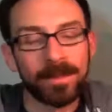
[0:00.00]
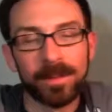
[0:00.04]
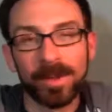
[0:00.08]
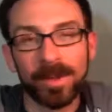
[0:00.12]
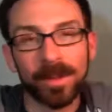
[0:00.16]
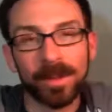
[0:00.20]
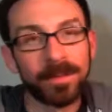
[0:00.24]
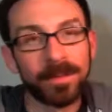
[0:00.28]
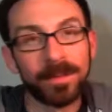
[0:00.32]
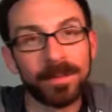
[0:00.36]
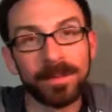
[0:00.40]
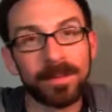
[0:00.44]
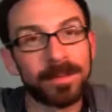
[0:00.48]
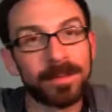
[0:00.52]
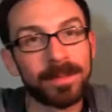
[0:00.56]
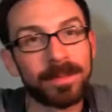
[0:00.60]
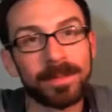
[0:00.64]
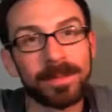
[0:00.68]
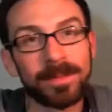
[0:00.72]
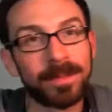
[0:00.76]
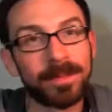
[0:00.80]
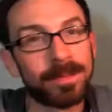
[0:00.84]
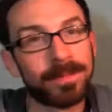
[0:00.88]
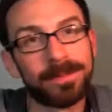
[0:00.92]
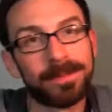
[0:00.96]
Don't
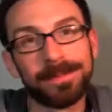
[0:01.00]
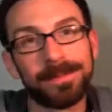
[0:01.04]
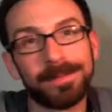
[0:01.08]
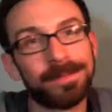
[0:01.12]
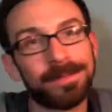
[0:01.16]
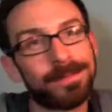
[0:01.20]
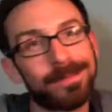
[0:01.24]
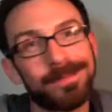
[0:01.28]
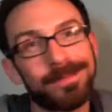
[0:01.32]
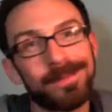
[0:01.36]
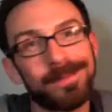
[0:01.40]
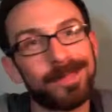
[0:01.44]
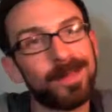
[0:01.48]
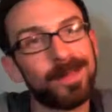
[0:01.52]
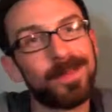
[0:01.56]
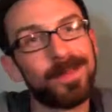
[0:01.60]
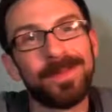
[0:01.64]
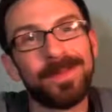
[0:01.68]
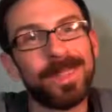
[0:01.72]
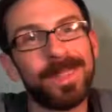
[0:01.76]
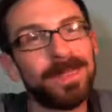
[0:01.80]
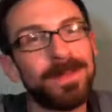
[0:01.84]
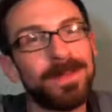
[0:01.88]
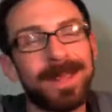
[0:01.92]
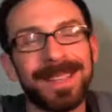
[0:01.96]

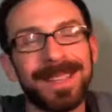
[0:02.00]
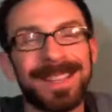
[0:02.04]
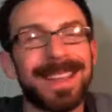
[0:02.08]
feed my